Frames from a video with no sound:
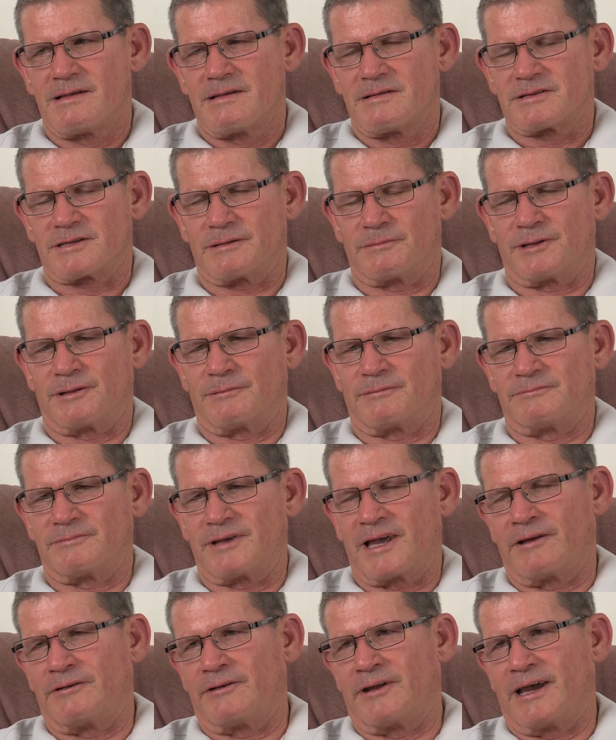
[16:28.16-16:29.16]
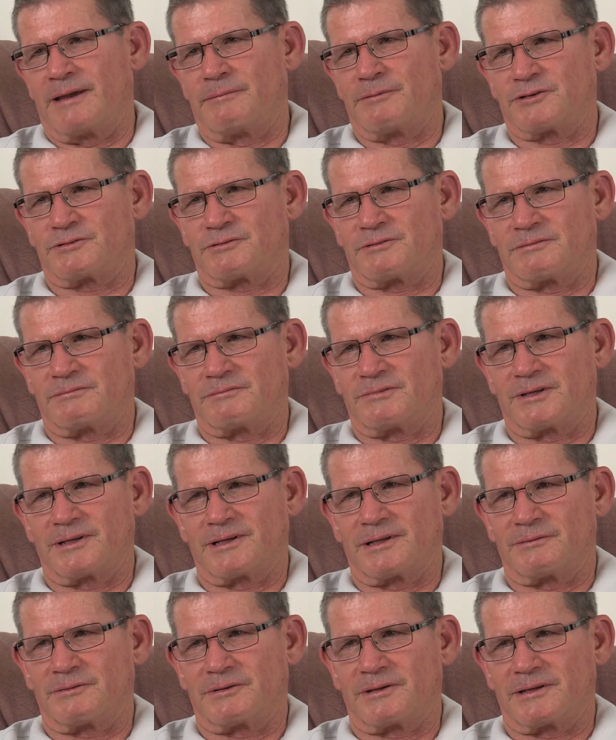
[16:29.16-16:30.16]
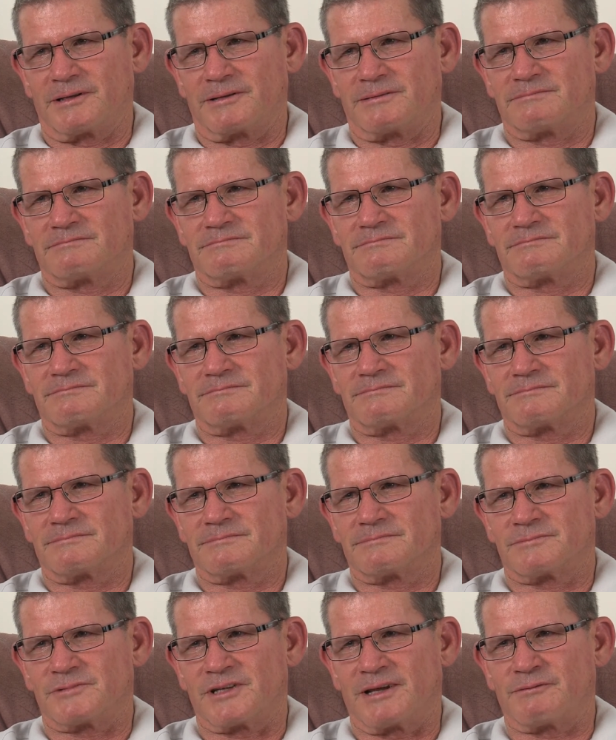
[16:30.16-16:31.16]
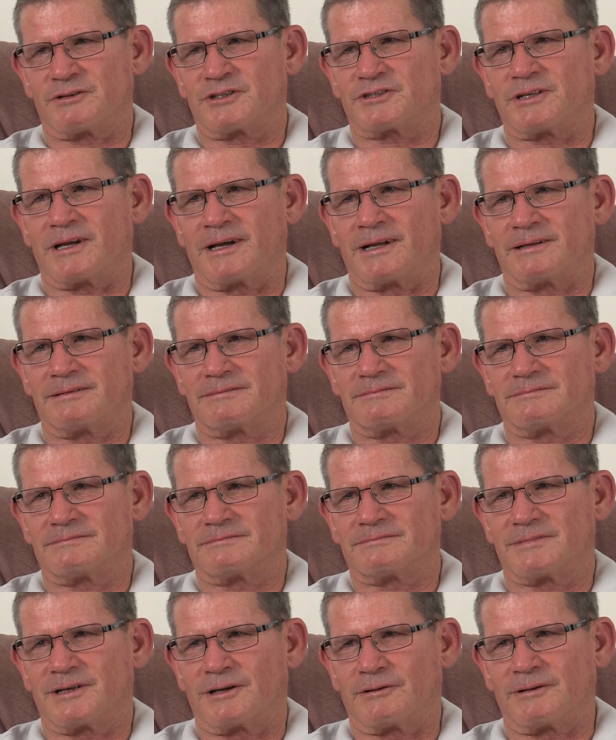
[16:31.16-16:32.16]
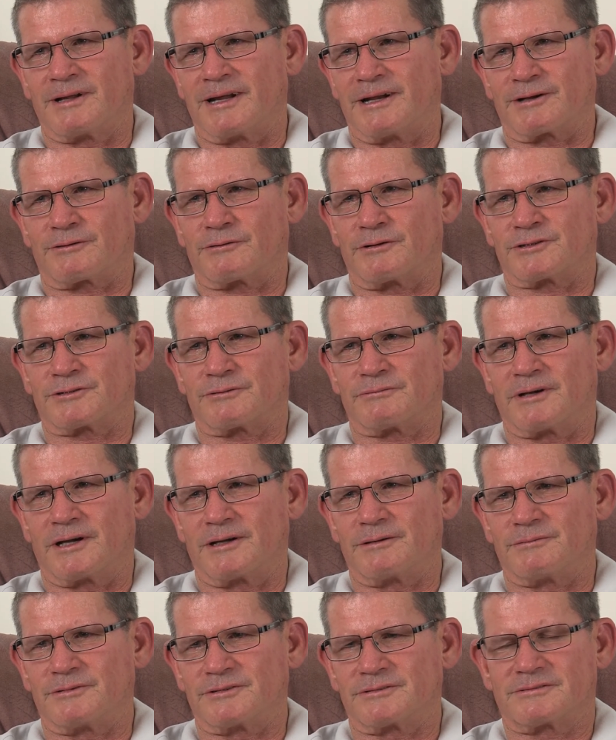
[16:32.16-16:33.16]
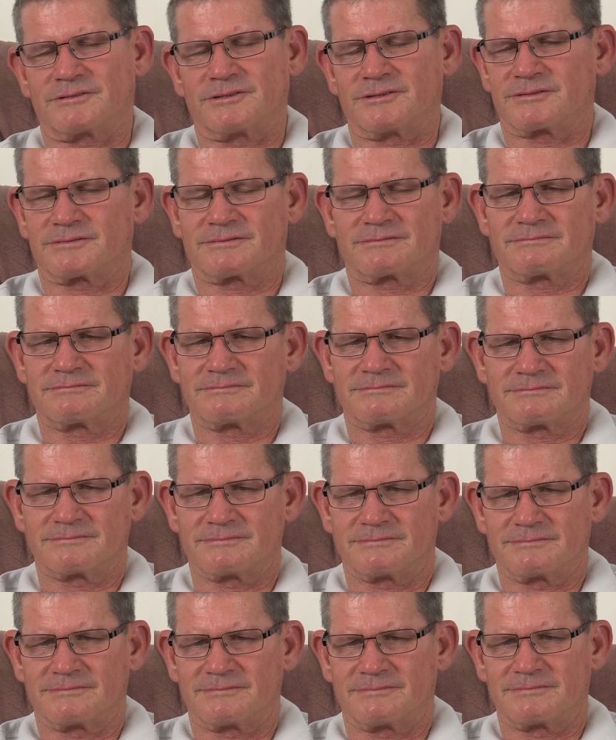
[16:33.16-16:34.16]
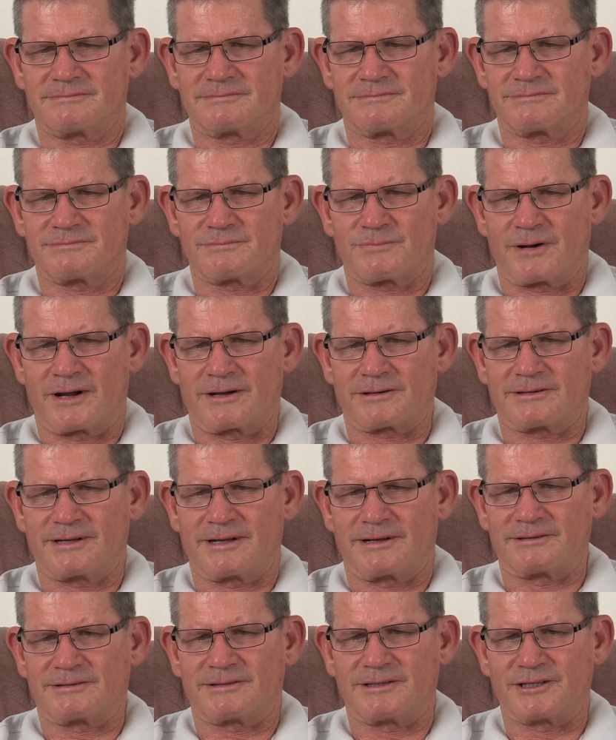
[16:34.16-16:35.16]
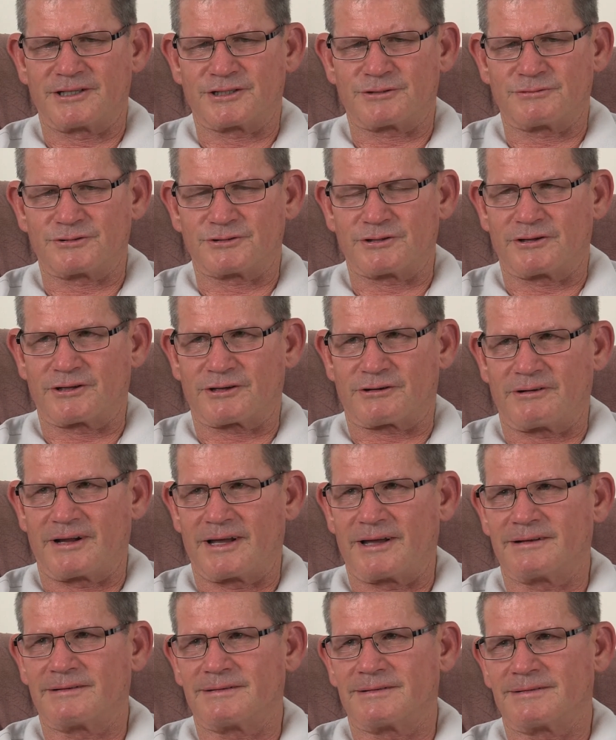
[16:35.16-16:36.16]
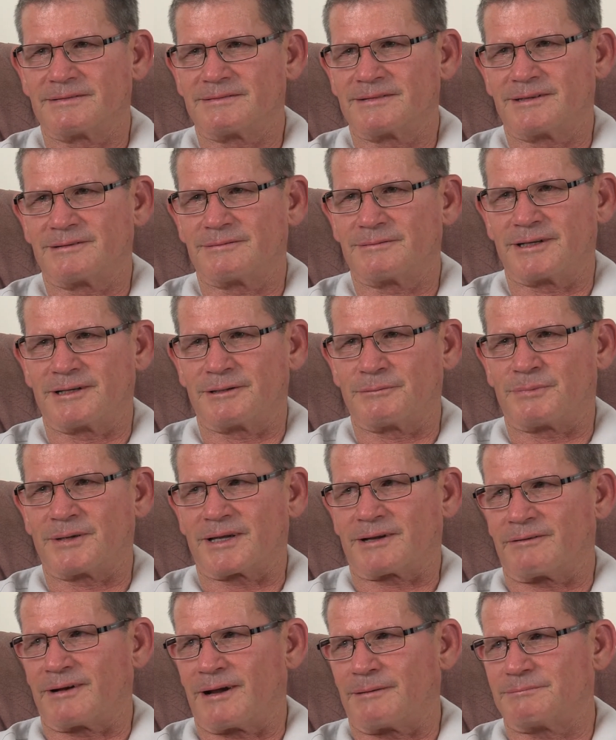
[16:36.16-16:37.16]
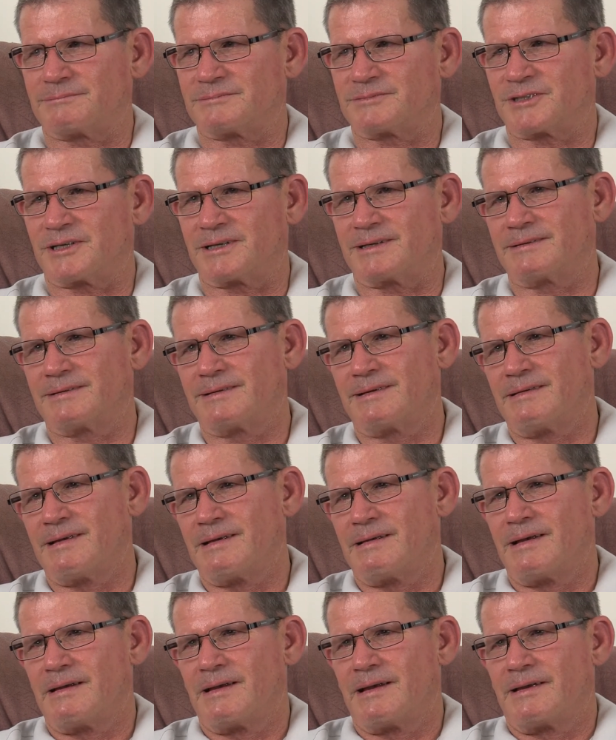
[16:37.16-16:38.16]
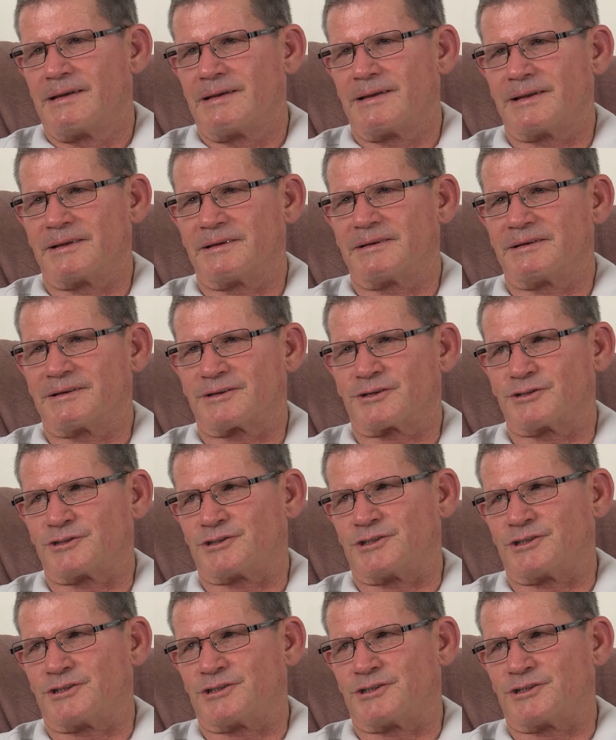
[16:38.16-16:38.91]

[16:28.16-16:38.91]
Some of our neighbours were really, really devastated. The old lady across the road was just broke down in tears, was on the ground. We had to pick her up and say, because